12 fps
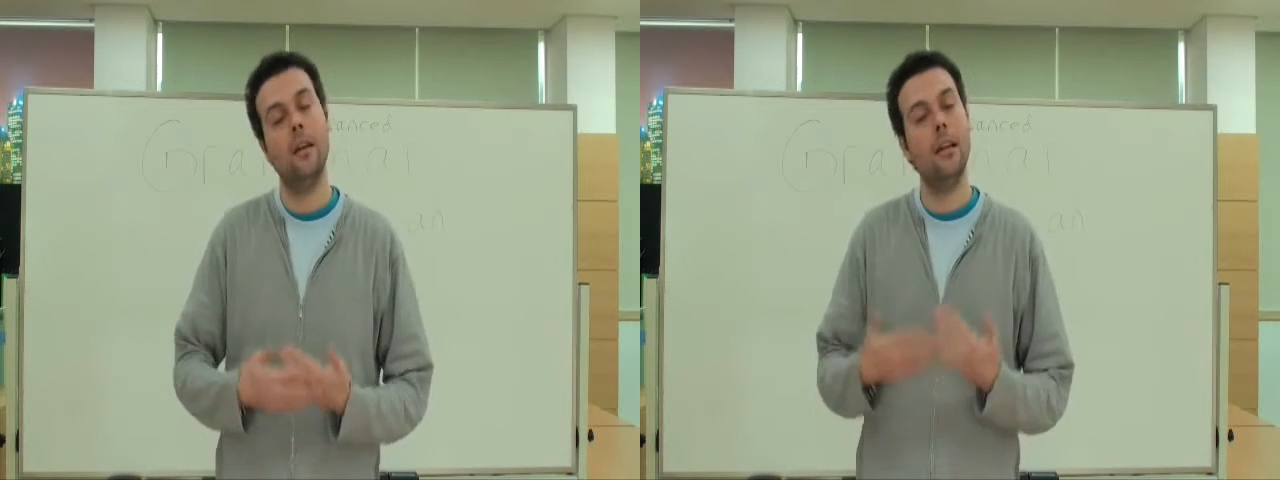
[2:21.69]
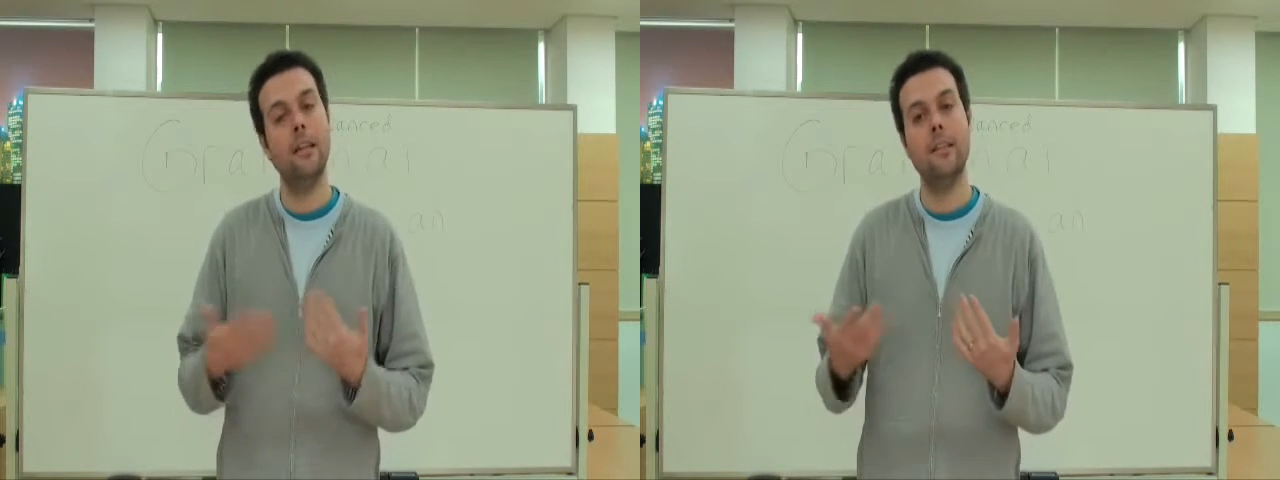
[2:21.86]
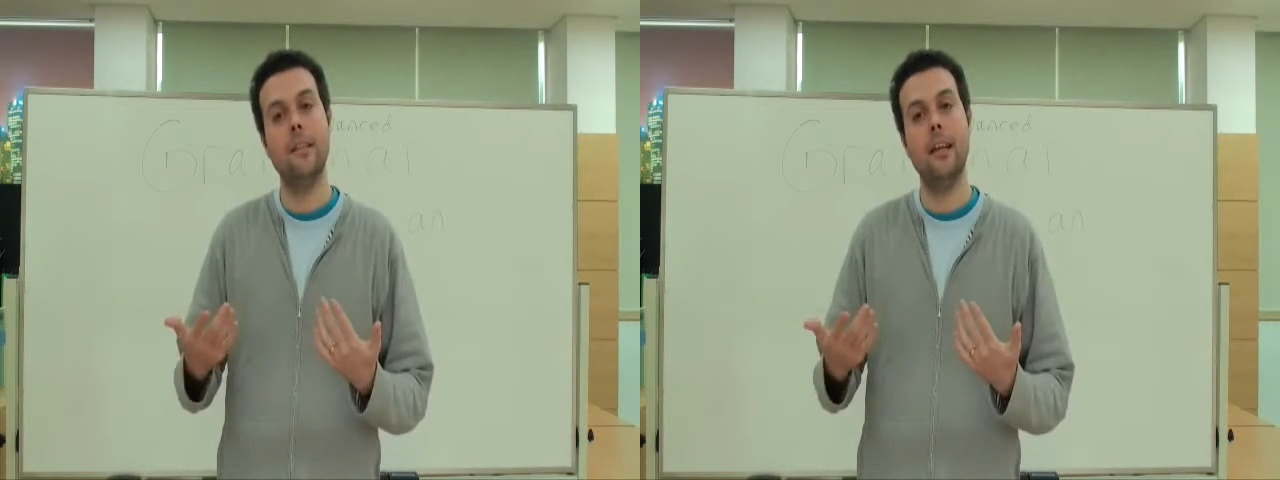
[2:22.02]
and
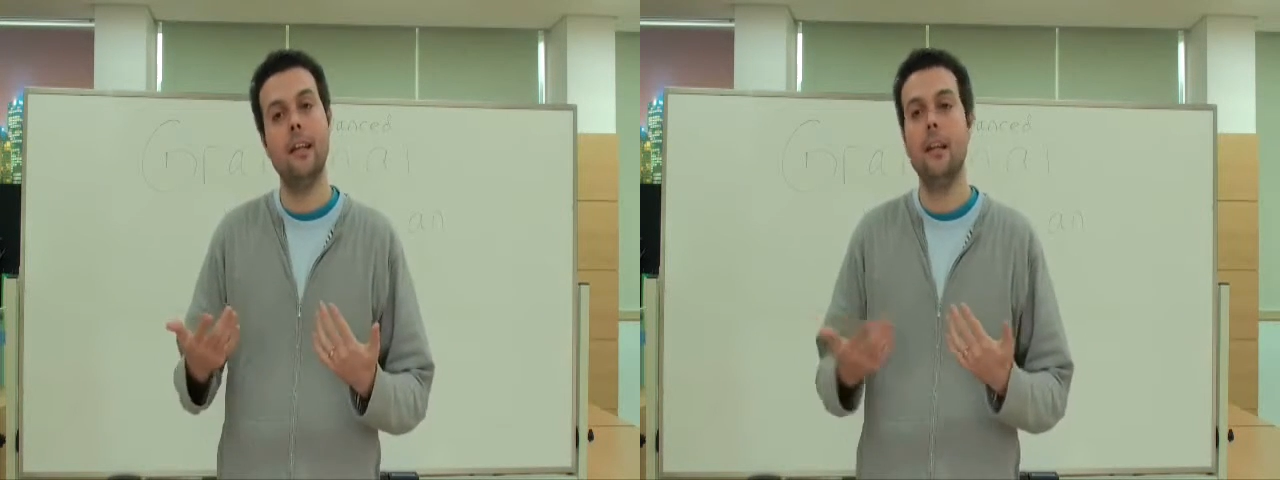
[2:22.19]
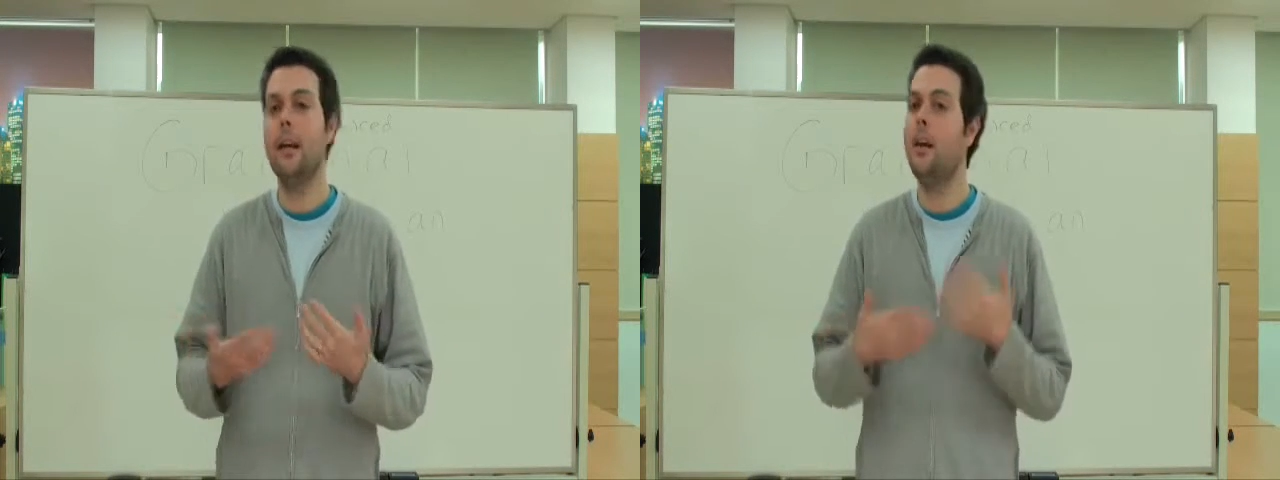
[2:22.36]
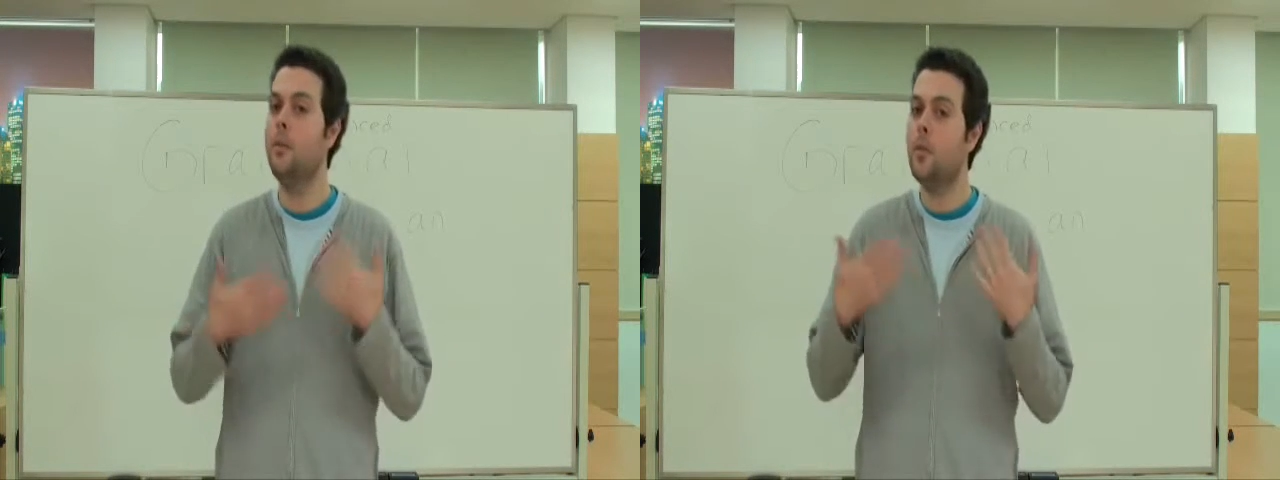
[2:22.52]
I
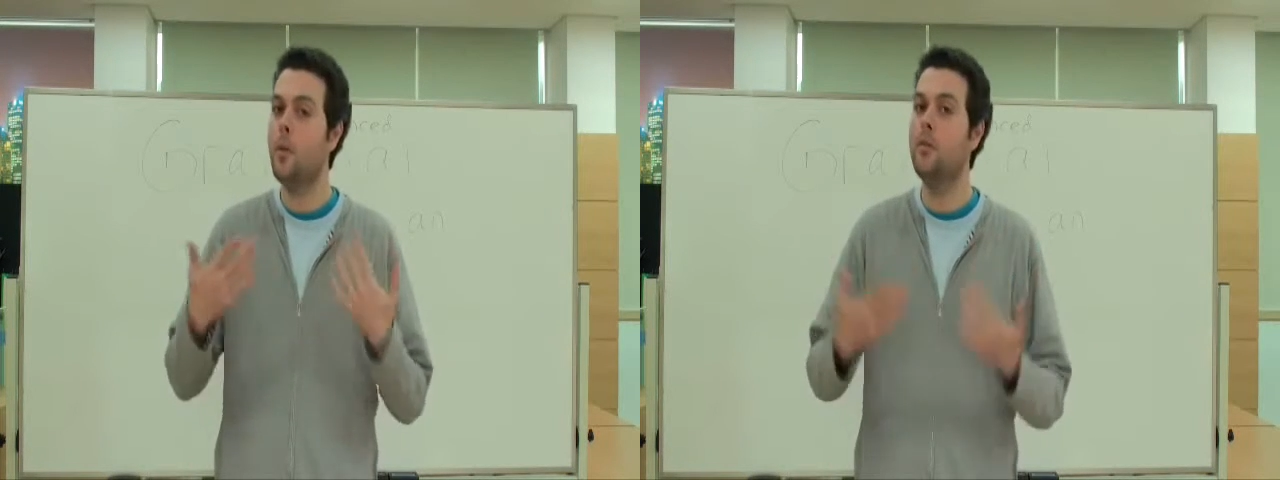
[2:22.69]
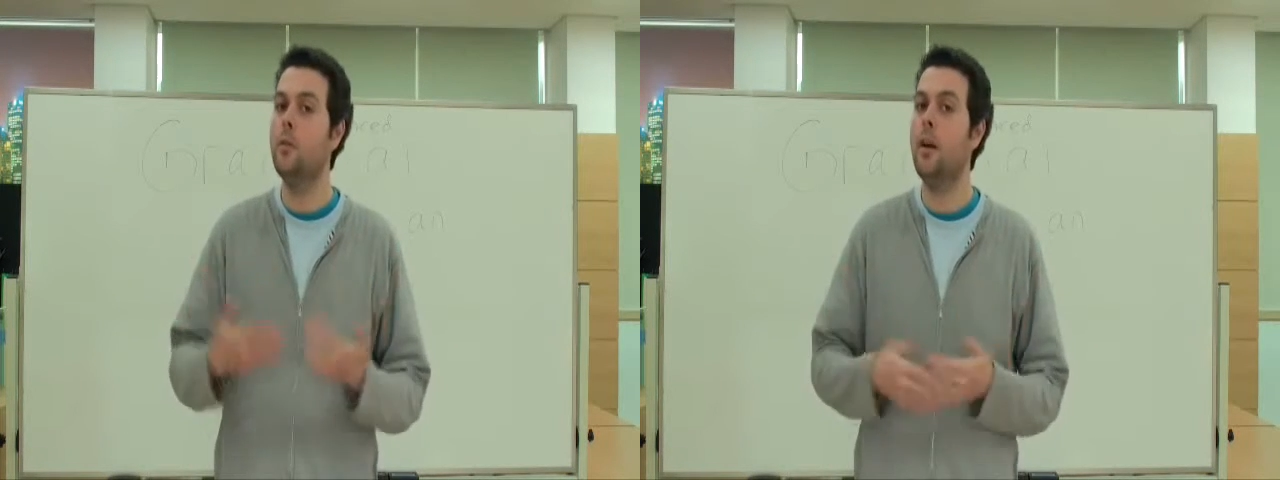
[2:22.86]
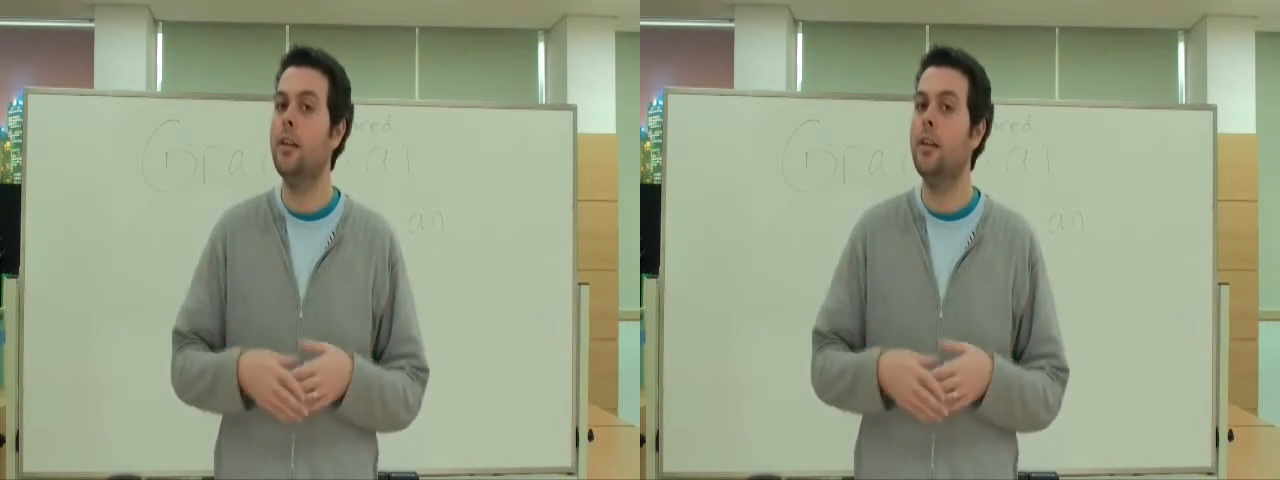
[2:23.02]
said I was going to